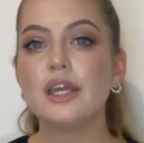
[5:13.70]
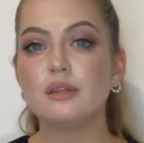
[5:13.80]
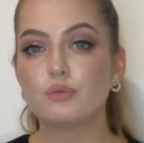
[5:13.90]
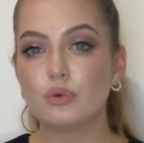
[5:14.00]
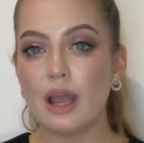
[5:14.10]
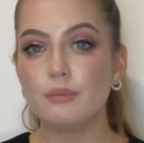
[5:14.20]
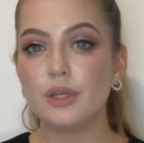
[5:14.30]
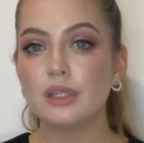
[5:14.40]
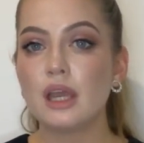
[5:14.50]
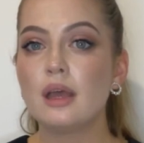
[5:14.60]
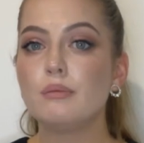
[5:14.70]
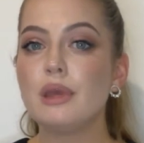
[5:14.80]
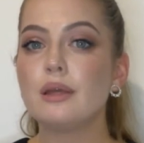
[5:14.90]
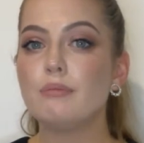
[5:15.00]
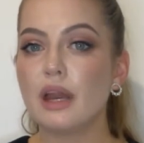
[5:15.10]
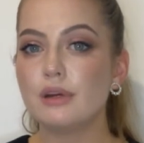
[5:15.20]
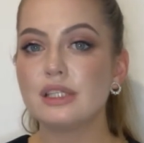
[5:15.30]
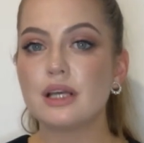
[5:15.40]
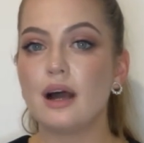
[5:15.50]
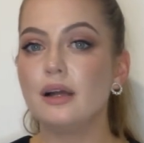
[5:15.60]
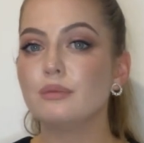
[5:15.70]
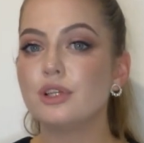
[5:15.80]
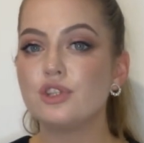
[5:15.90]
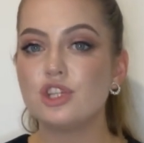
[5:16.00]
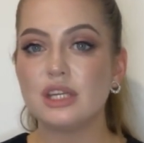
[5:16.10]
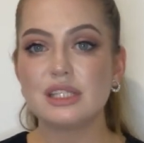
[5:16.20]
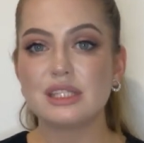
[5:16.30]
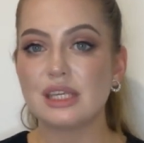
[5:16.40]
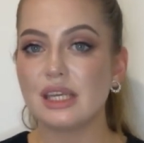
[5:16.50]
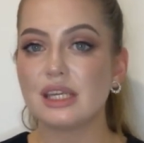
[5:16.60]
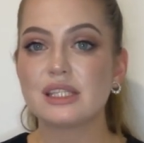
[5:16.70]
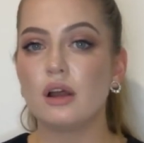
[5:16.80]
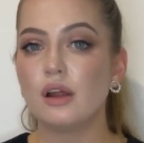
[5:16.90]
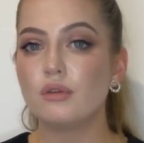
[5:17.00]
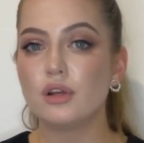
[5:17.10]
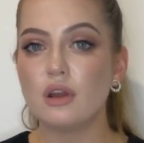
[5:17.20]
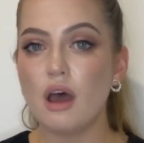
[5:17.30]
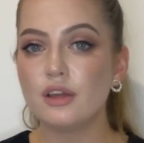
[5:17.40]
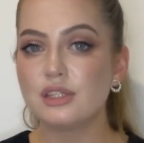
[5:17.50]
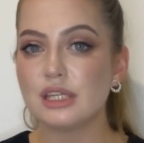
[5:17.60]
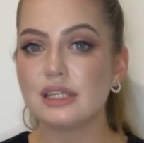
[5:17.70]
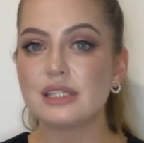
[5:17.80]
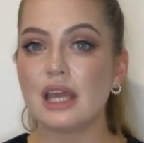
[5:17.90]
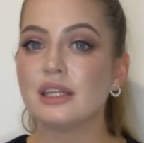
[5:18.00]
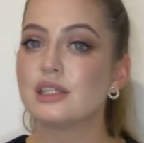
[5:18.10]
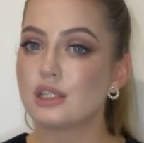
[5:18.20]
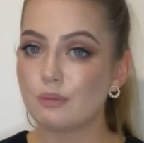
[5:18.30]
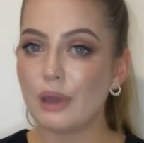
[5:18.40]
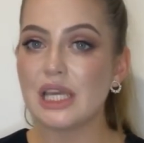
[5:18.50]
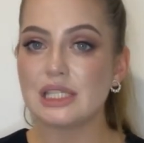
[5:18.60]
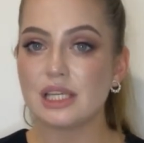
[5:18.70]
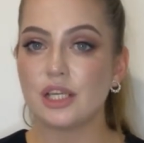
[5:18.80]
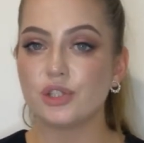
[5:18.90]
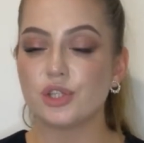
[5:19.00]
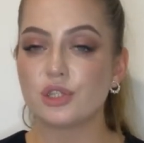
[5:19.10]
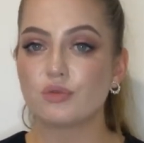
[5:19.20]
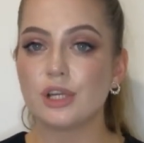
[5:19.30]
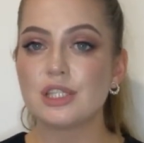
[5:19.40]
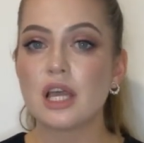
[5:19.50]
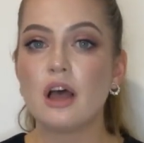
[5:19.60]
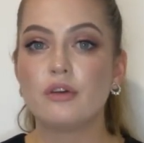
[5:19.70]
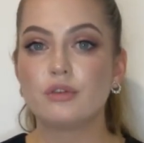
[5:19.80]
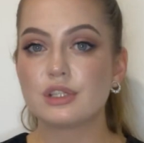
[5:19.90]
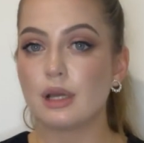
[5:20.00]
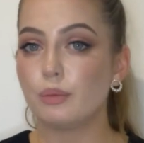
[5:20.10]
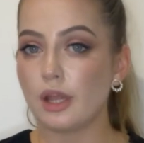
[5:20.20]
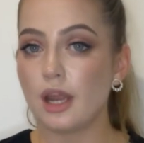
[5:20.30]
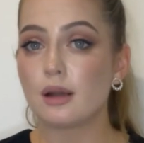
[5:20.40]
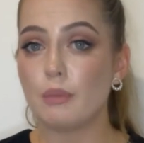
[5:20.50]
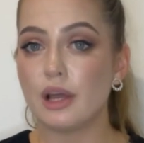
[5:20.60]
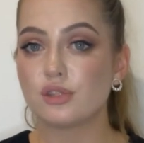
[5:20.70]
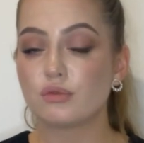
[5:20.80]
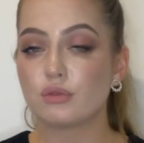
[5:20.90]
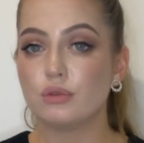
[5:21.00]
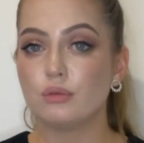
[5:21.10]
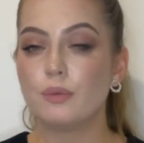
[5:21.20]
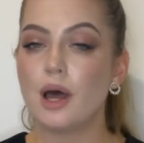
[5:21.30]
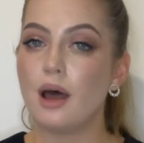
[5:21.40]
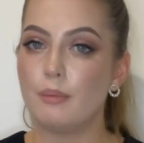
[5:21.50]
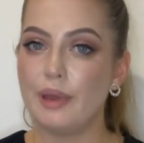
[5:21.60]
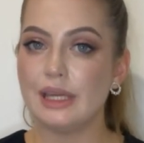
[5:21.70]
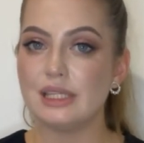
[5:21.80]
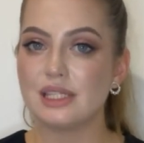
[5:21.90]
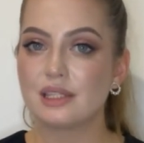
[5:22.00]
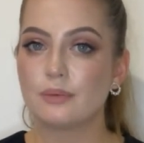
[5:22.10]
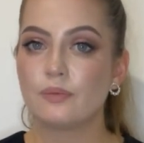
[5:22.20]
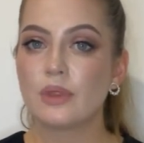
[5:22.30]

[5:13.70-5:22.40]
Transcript: In Bremen, big maritime, logistics, aeronautics and space industries, for example Airbus Group, are based.